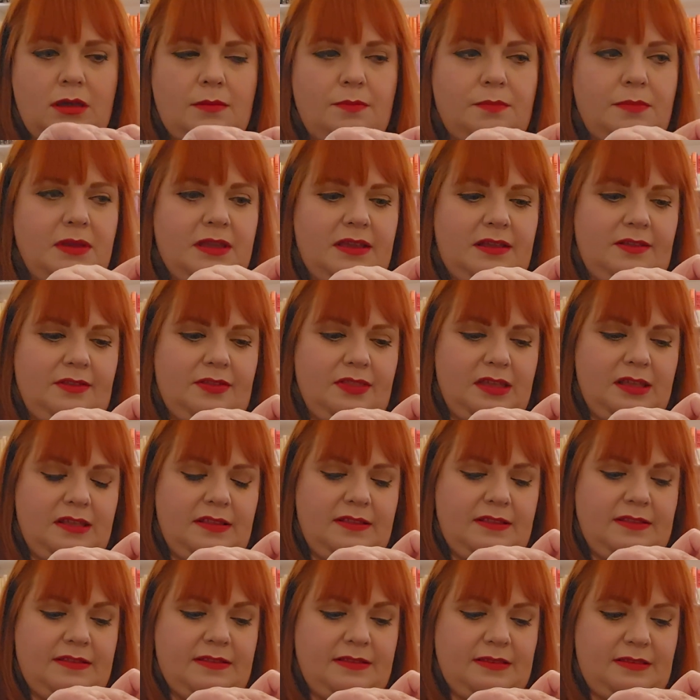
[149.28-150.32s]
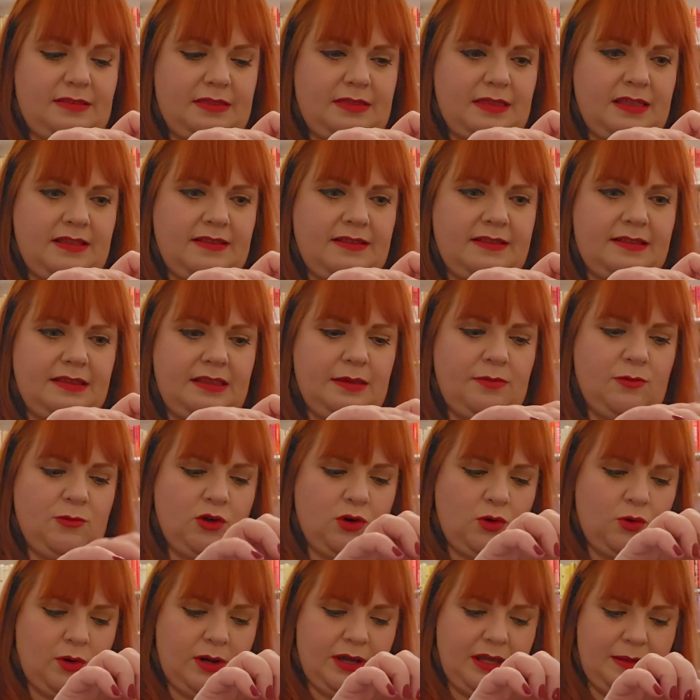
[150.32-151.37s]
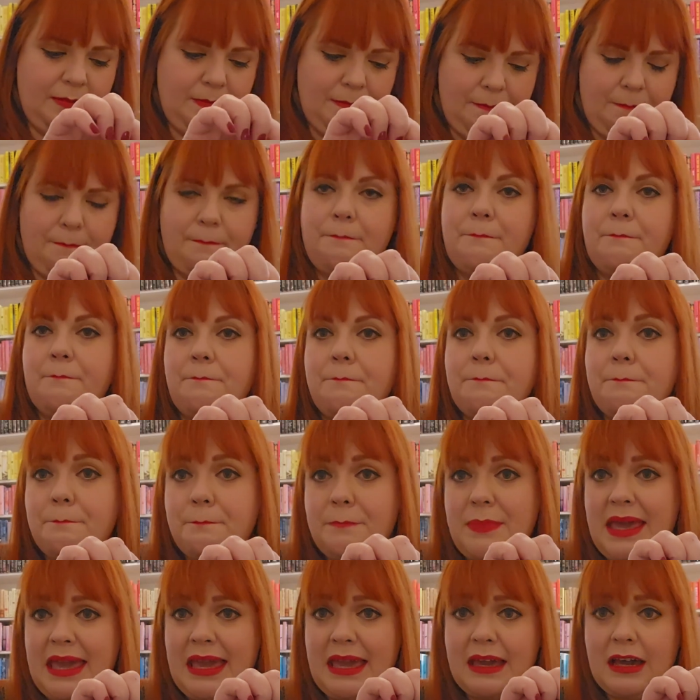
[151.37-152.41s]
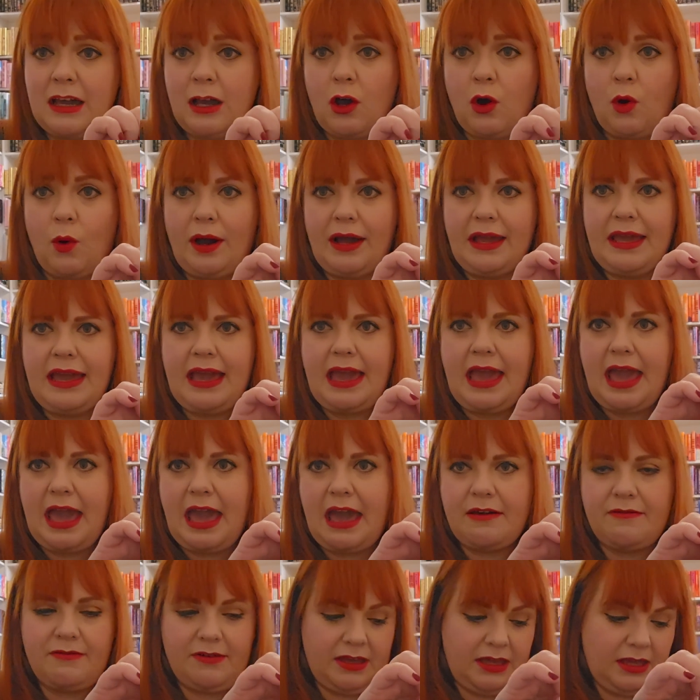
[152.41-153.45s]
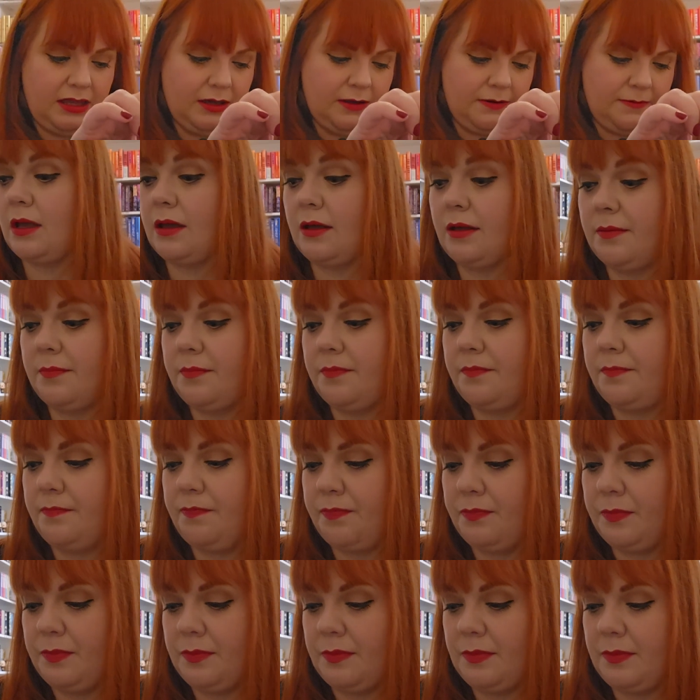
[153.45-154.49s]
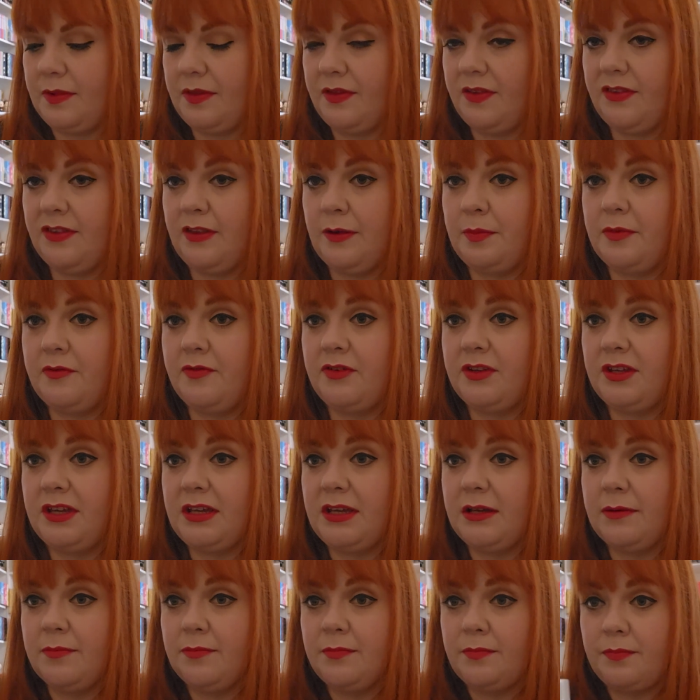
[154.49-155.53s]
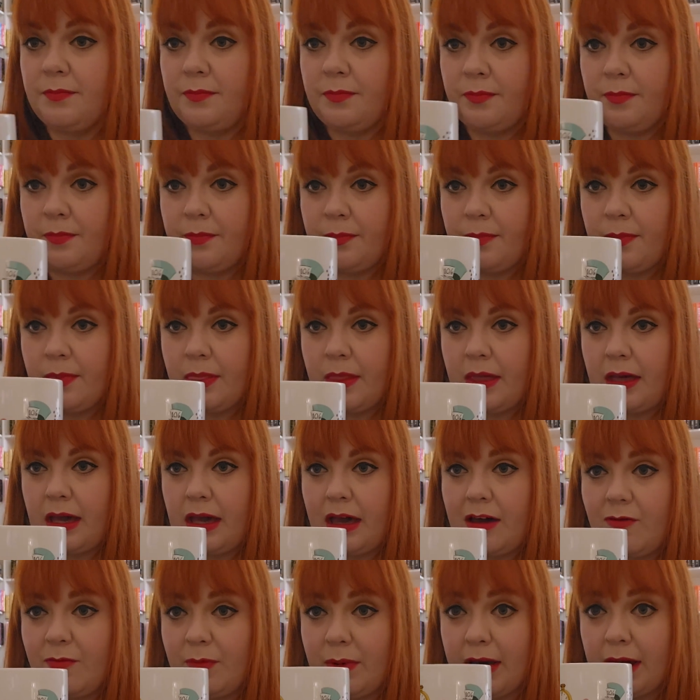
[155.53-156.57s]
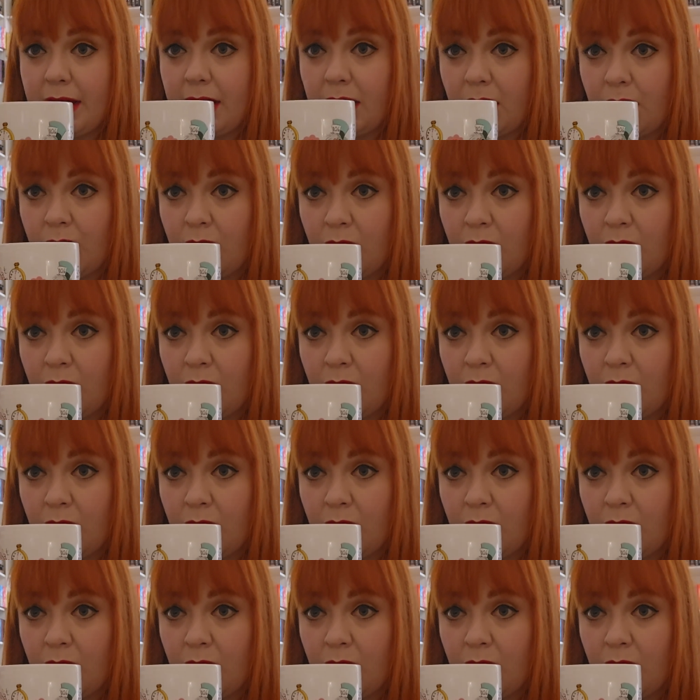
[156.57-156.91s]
because they seem quite big and quite heavy. Sip of tea. I have my